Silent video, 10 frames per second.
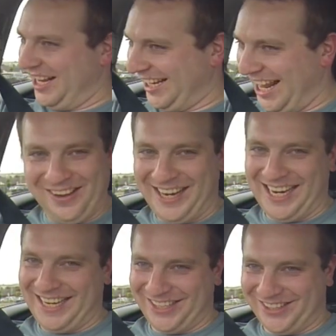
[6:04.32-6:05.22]

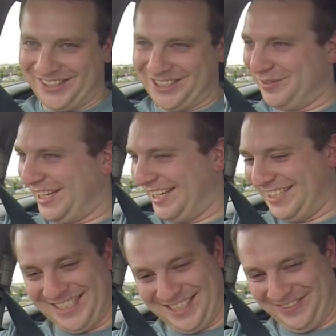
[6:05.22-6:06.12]
Glowing
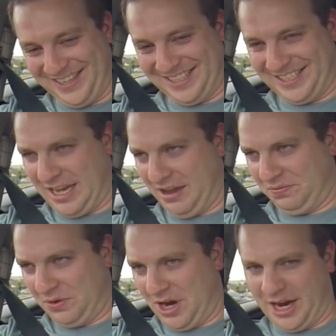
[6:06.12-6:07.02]
endorsements of this
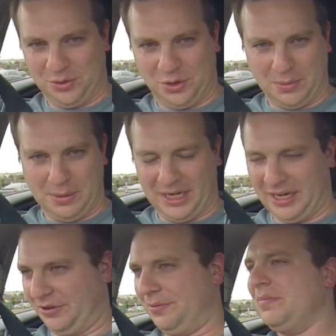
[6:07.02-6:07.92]
fine
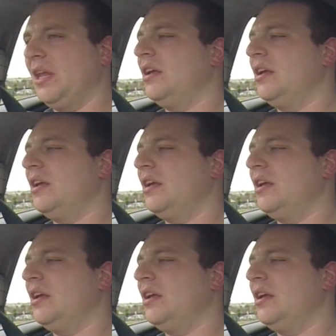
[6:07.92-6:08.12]
automobile.